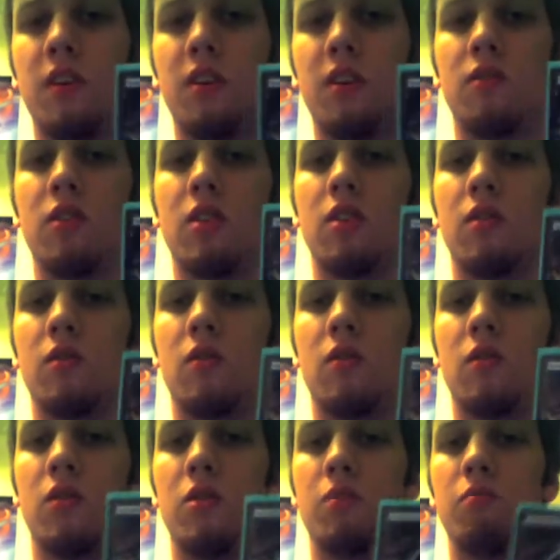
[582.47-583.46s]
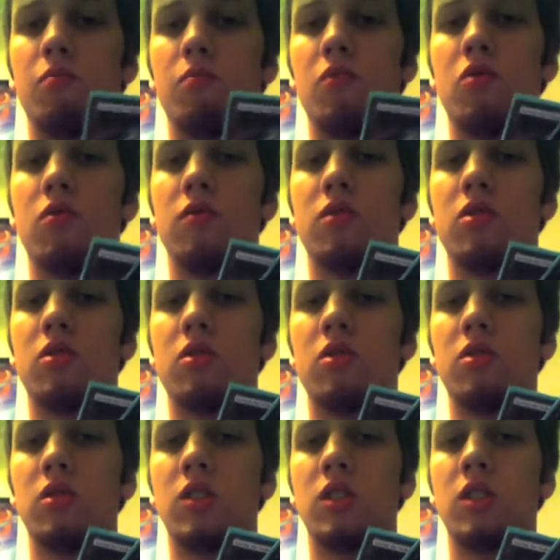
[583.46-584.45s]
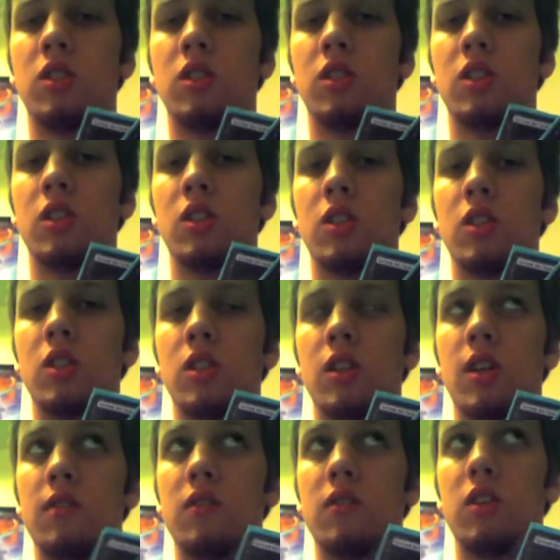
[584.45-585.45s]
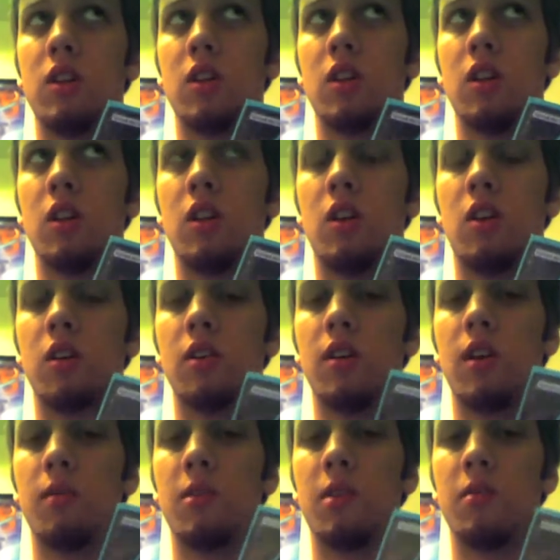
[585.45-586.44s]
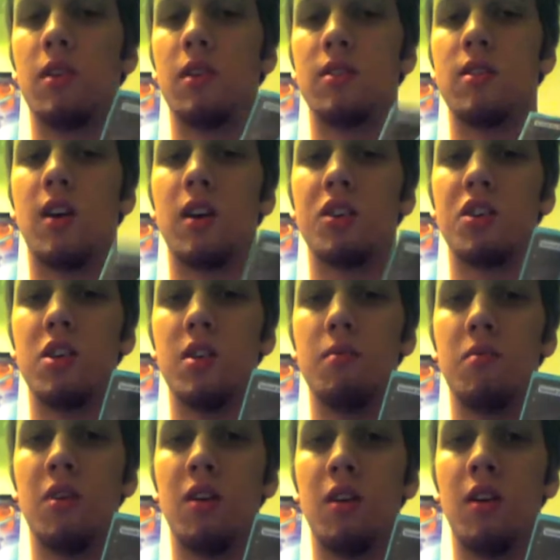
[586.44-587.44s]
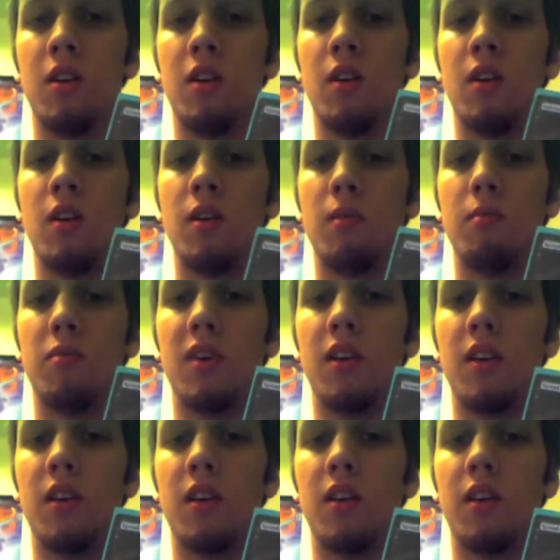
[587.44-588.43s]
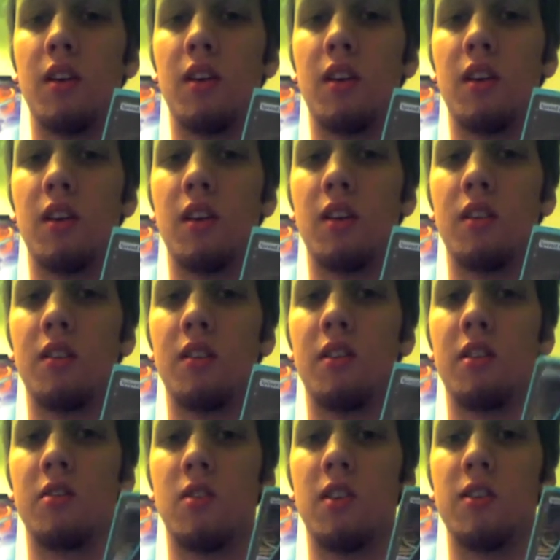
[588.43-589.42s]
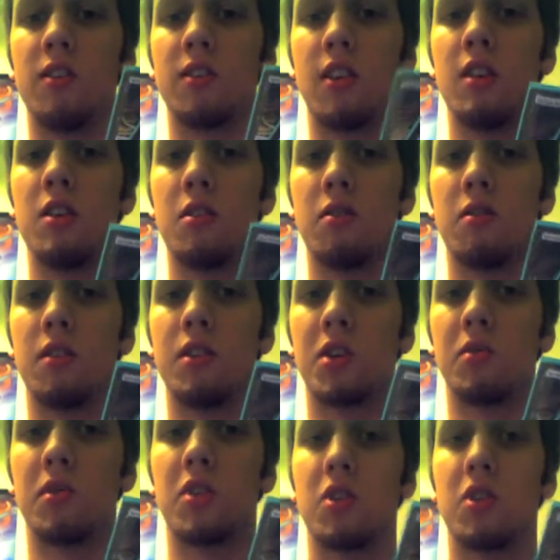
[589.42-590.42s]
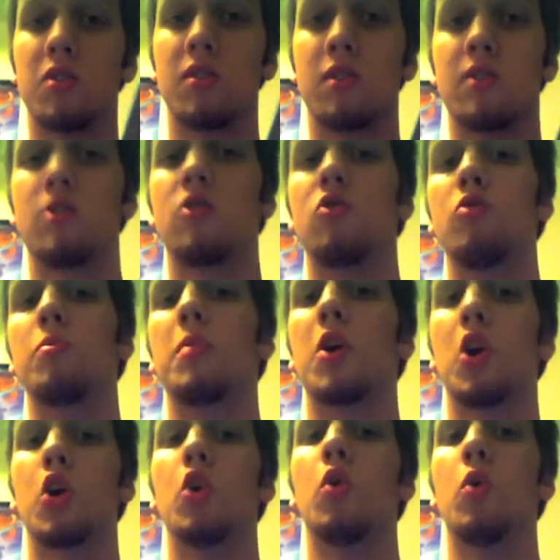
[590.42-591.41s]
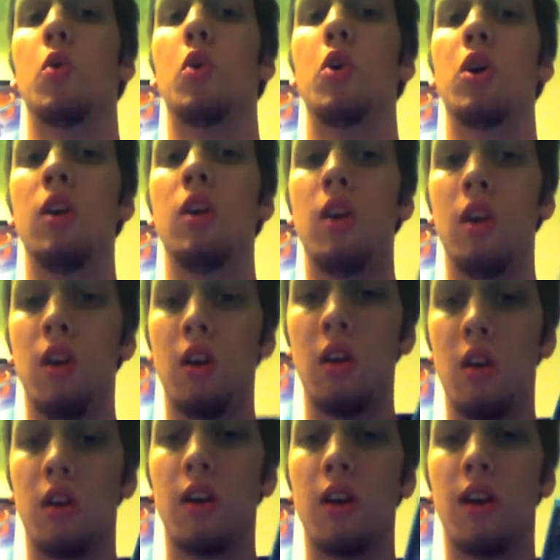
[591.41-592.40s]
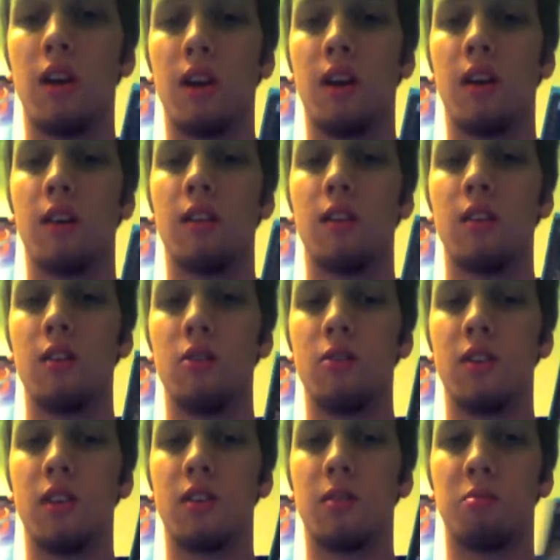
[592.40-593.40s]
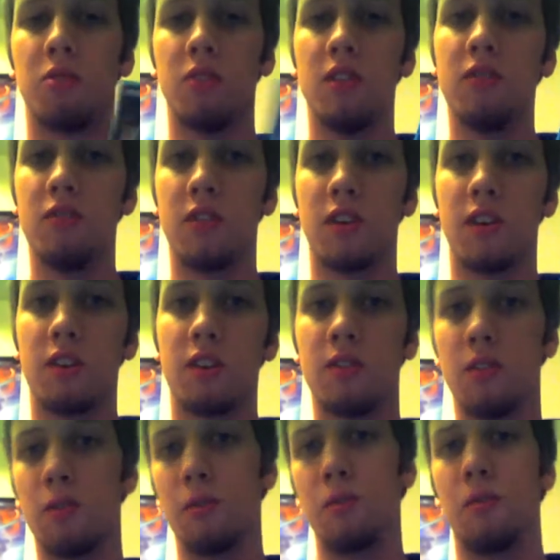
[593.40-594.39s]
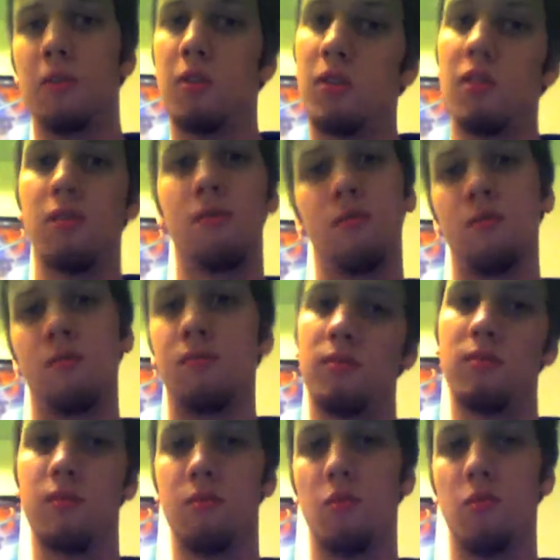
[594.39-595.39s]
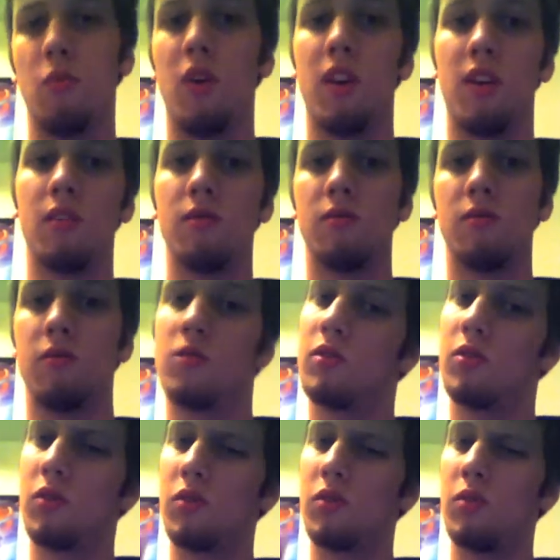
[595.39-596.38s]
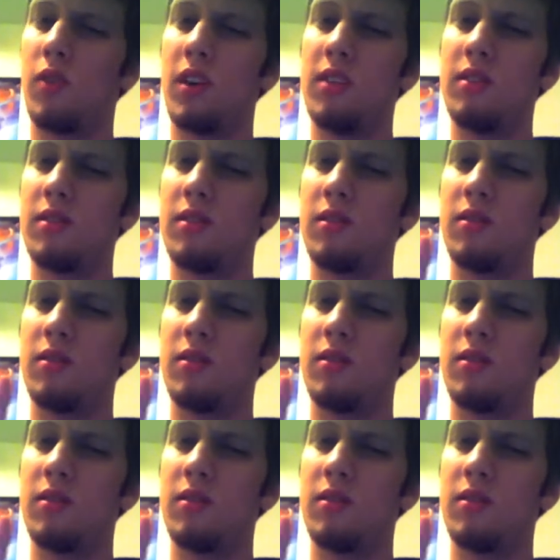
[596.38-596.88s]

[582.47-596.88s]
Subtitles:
favorite removal that I've seen in a long time. I mean, it's not cheap, but it destroys any creature, which is super cool. And you get to proliferate, so you're winning twice.